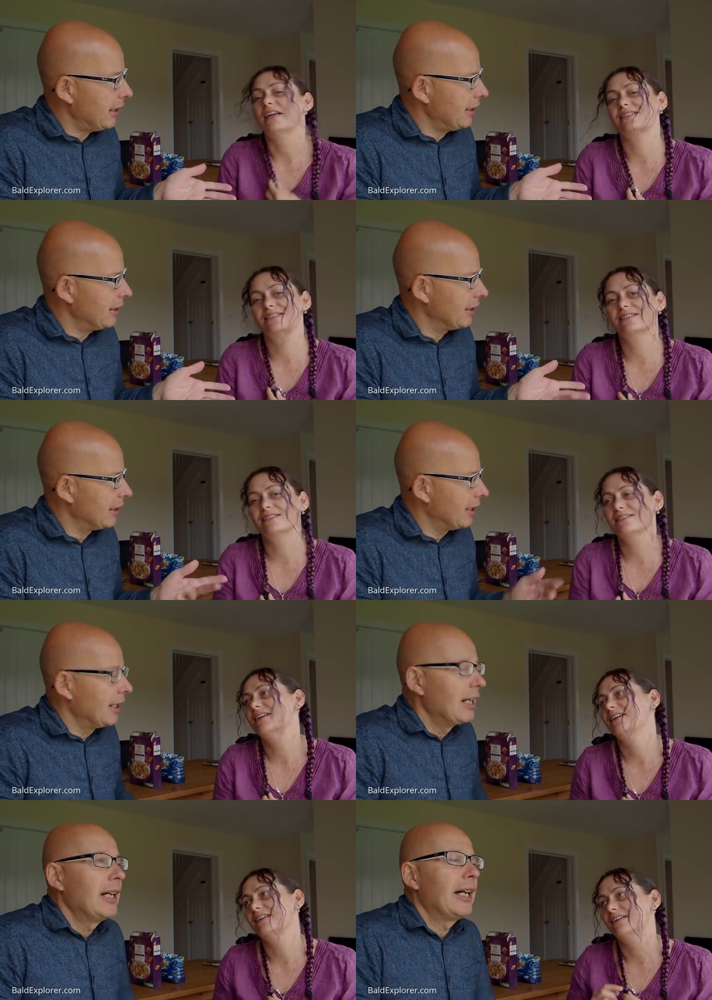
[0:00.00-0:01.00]
Speaker 1: Yes.
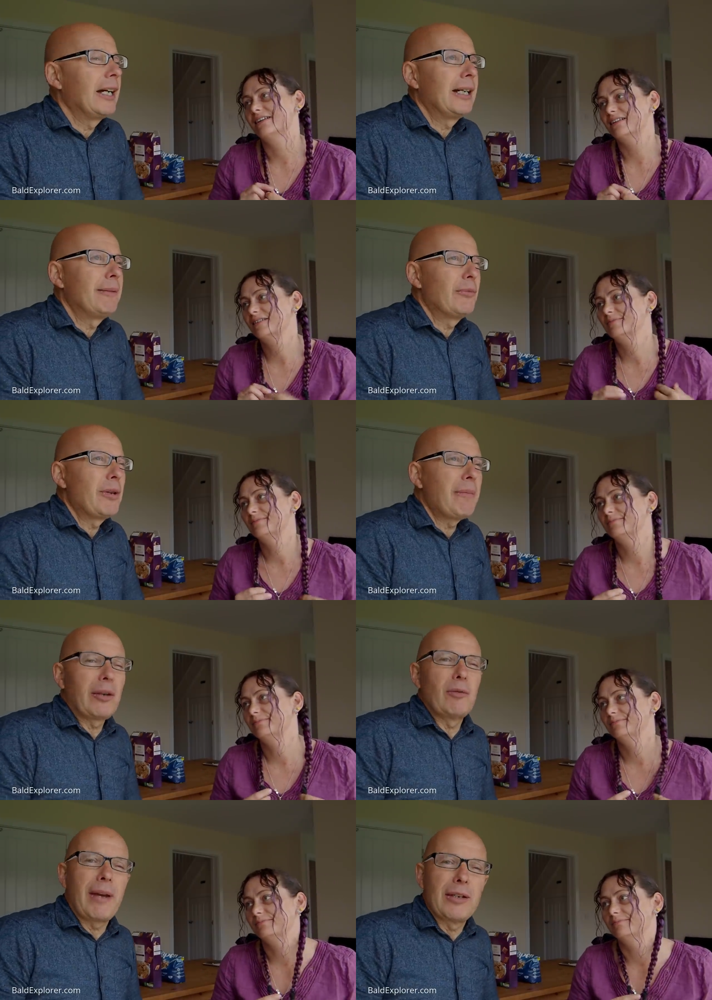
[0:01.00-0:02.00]
Um, we may
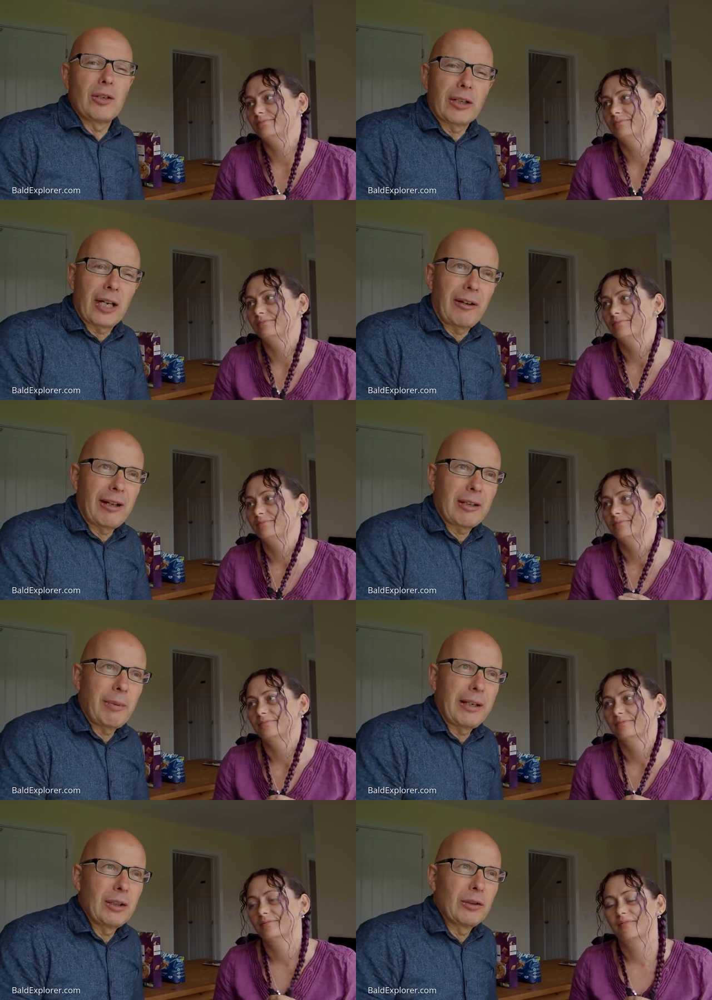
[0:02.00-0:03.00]
or may not go out,
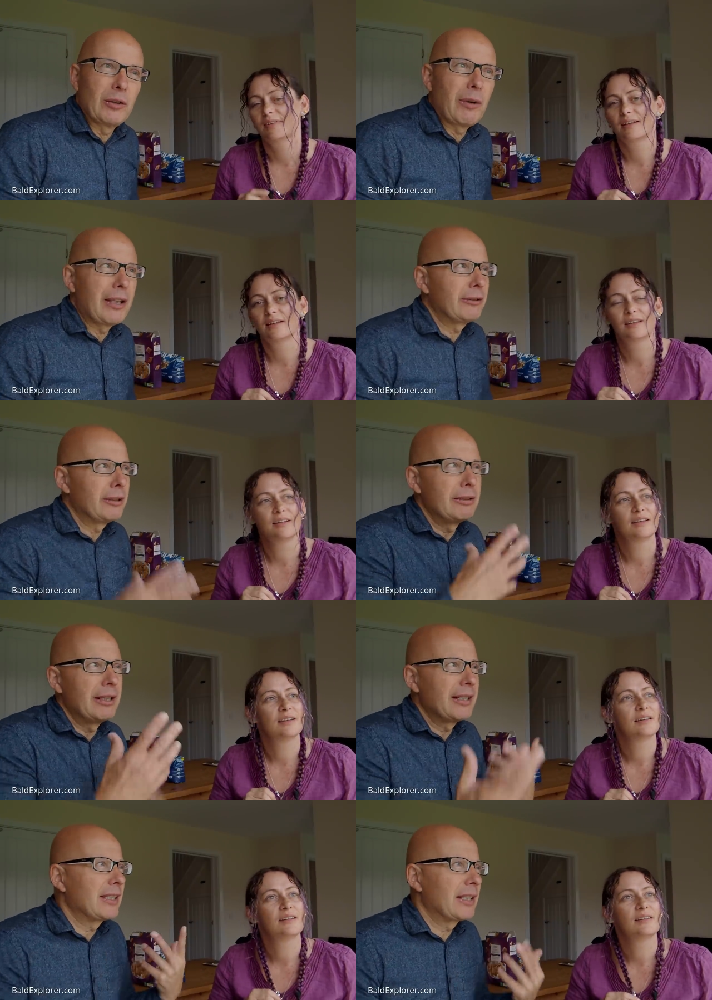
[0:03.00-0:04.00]
depending on the weather, and
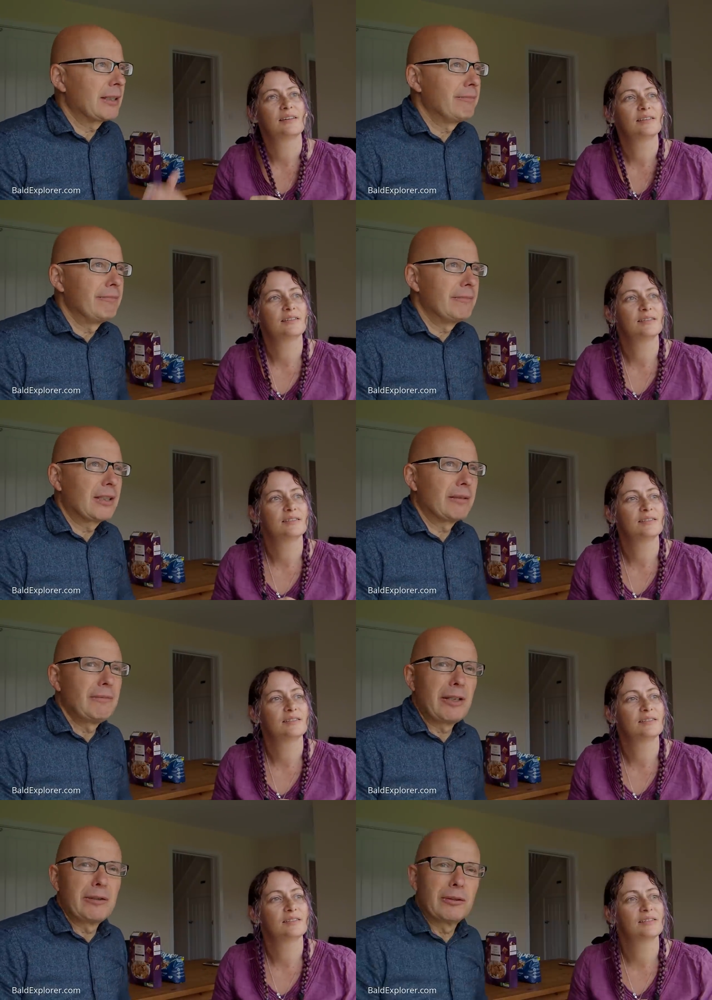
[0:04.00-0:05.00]
there's um, some
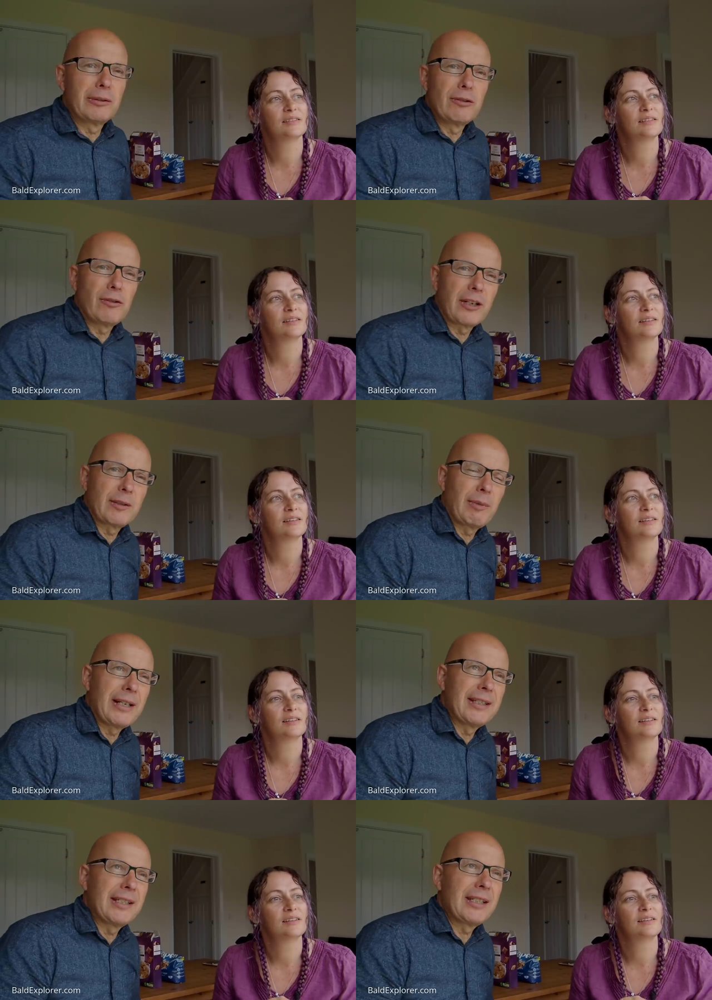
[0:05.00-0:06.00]
local interest
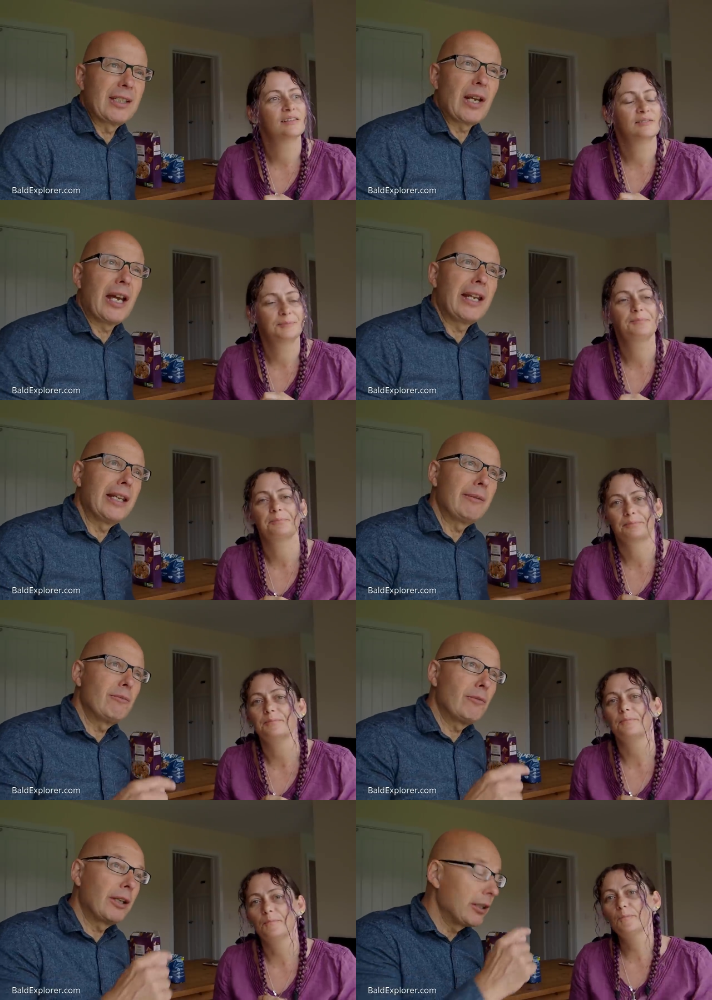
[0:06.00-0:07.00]
places. And
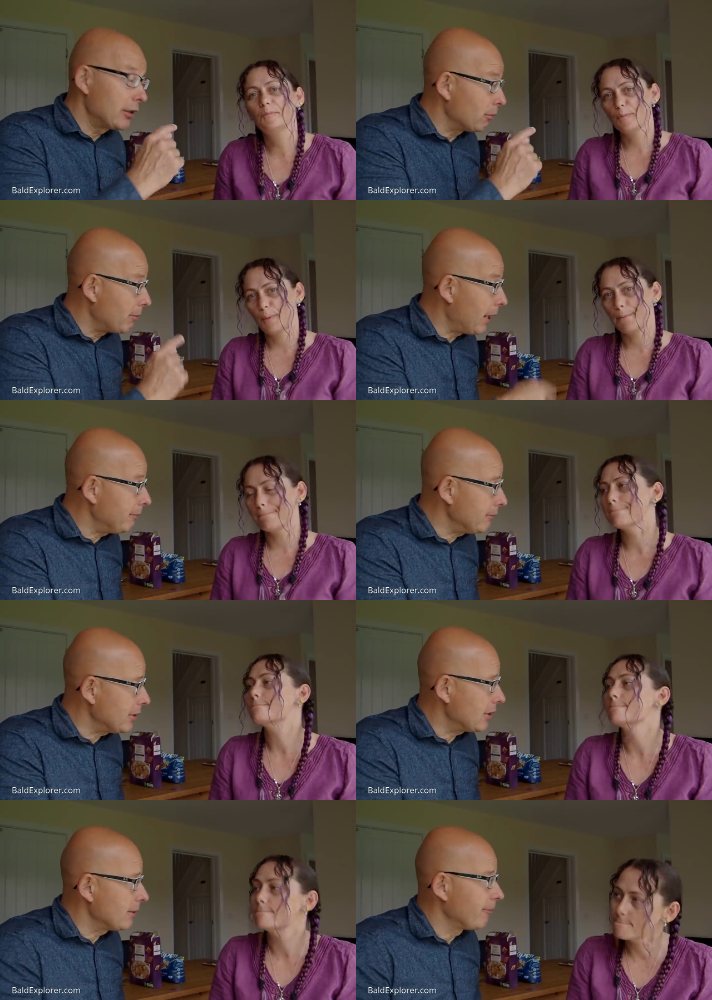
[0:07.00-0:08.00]
then we're going to your
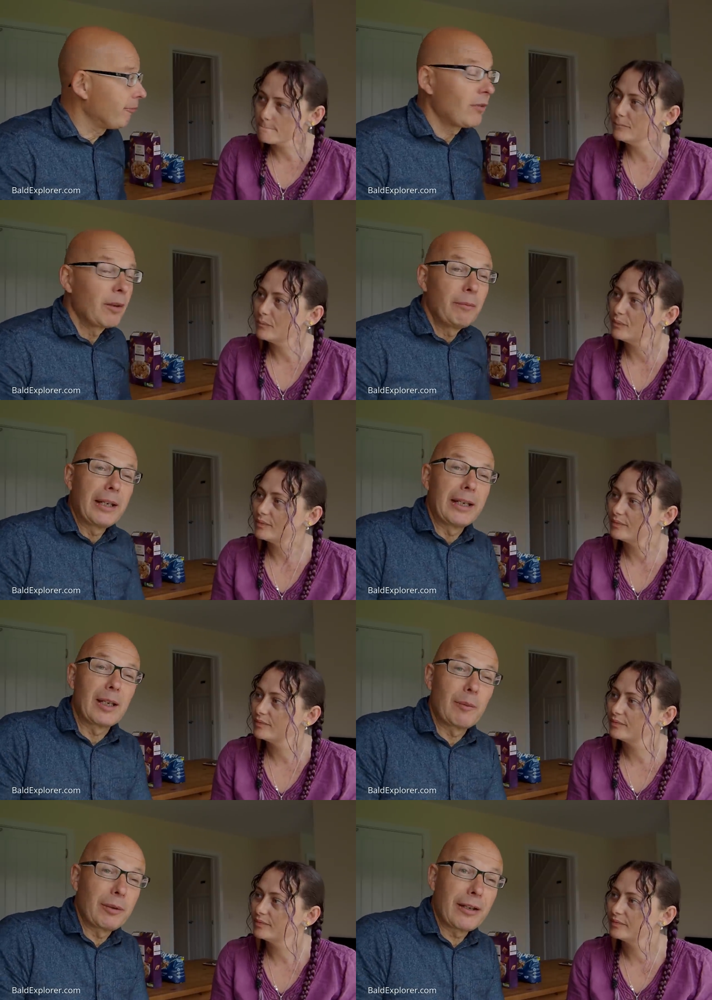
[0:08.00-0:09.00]
mum's, mm -hmm.
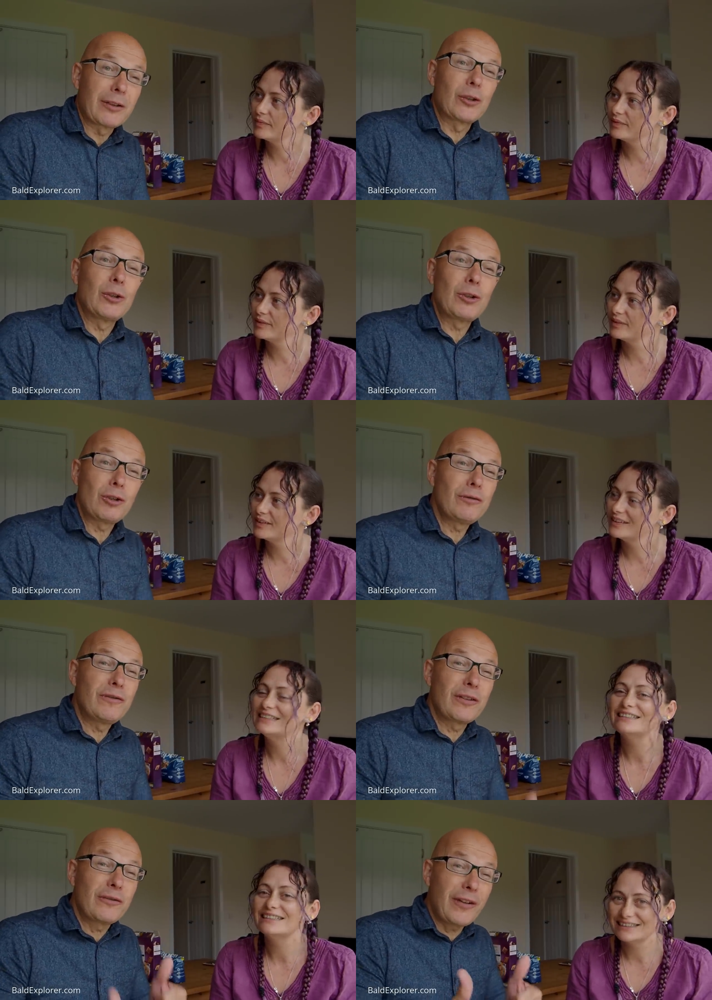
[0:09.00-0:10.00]
picking up another cushion
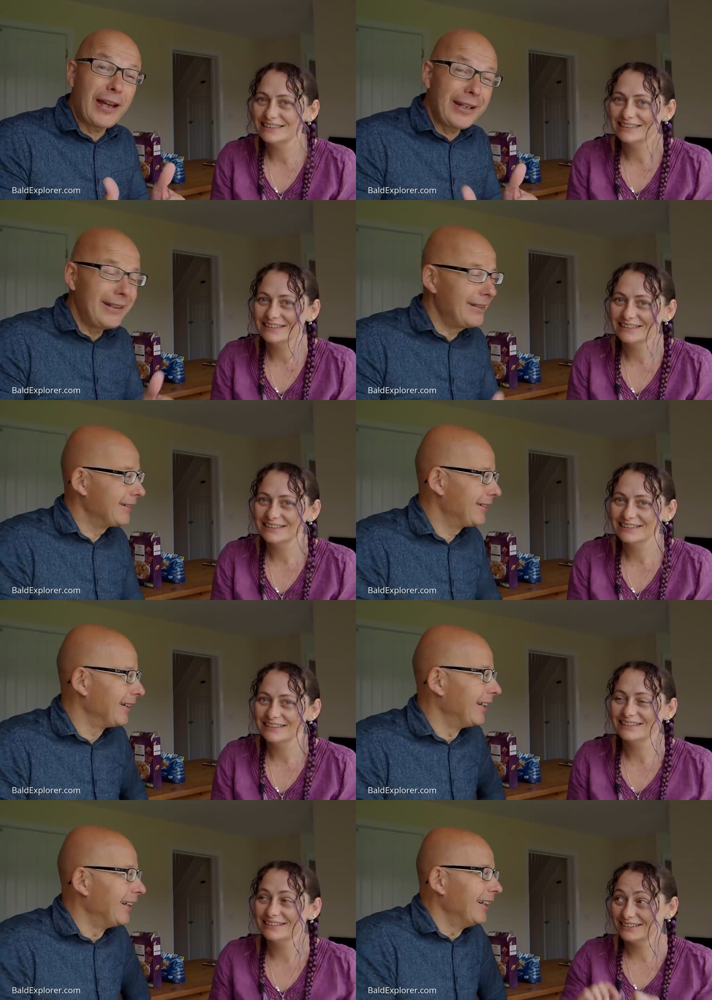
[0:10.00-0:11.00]
for the van
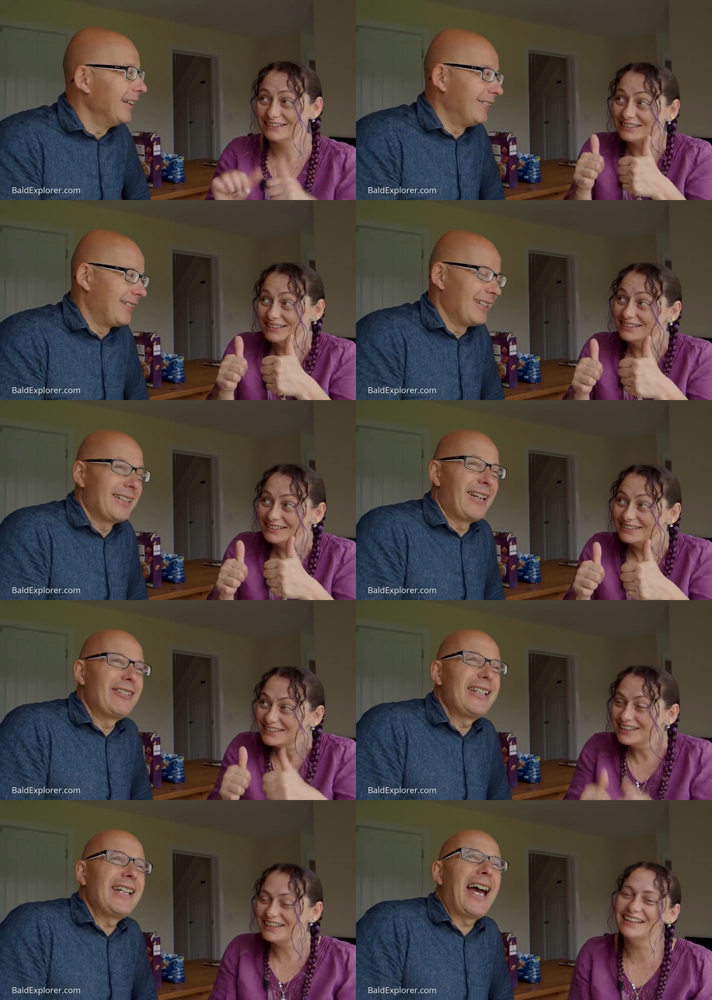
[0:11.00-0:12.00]
which is lovely.